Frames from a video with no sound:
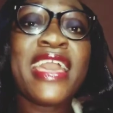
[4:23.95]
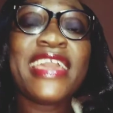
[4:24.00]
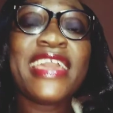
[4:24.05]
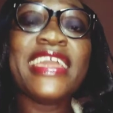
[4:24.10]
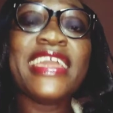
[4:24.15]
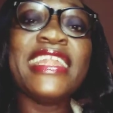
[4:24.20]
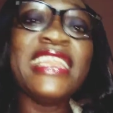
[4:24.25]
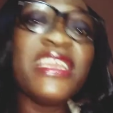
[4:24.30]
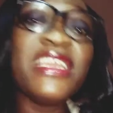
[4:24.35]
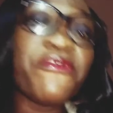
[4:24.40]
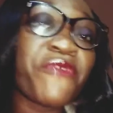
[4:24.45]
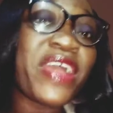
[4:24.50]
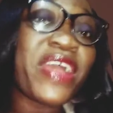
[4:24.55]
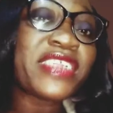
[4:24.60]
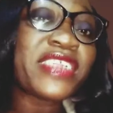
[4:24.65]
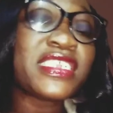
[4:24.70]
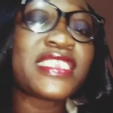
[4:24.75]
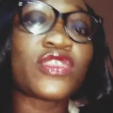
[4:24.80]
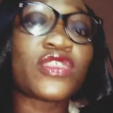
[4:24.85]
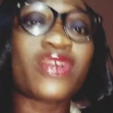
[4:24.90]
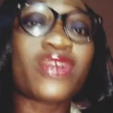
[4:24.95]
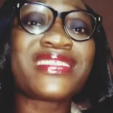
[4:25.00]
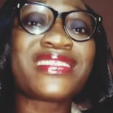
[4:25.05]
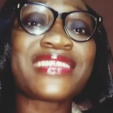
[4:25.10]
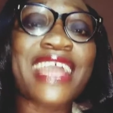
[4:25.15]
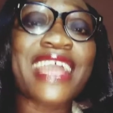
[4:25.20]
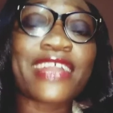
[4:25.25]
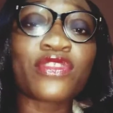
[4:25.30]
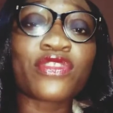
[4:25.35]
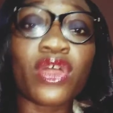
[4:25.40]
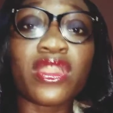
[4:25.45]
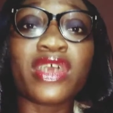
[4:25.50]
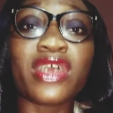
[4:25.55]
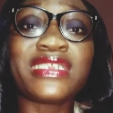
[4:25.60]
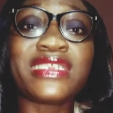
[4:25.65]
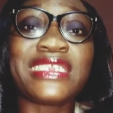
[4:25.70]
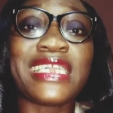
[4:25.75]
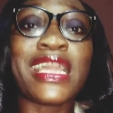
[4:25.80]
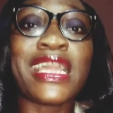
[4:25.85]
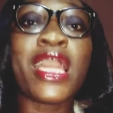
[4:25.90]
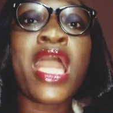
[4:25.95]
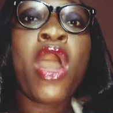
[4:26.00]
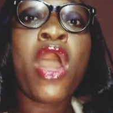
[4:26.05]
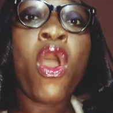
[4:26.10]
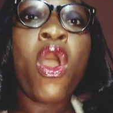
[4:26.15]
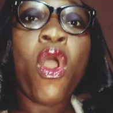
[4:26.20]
He leverages on technology,